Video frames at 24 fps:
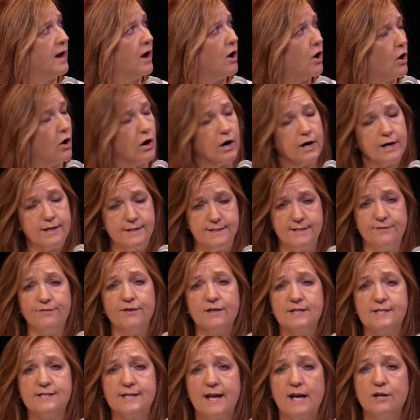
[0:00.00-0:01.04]
on a
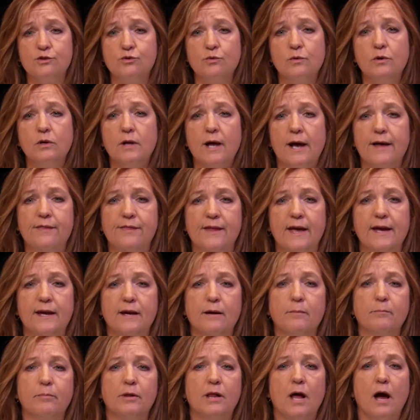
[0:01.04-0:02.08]
different schedule, and they
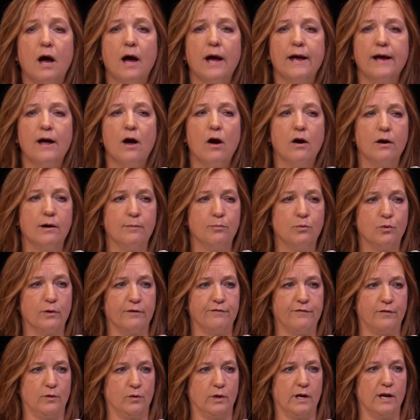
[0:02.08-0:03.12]
comply on a
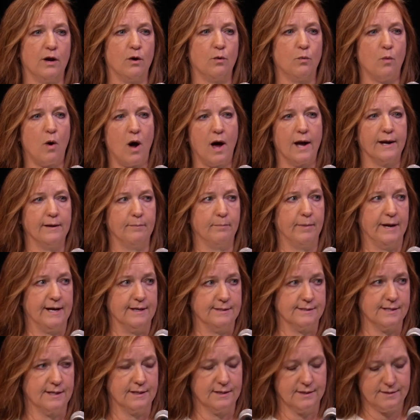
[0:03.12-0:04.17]
portfolio-wide
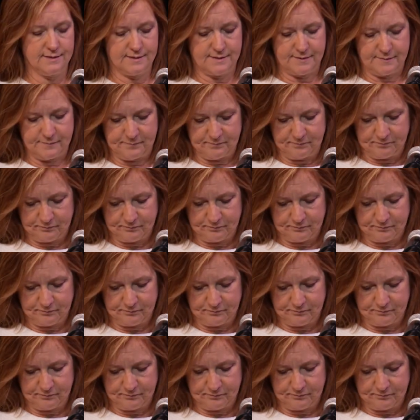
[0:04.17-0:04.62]
basis.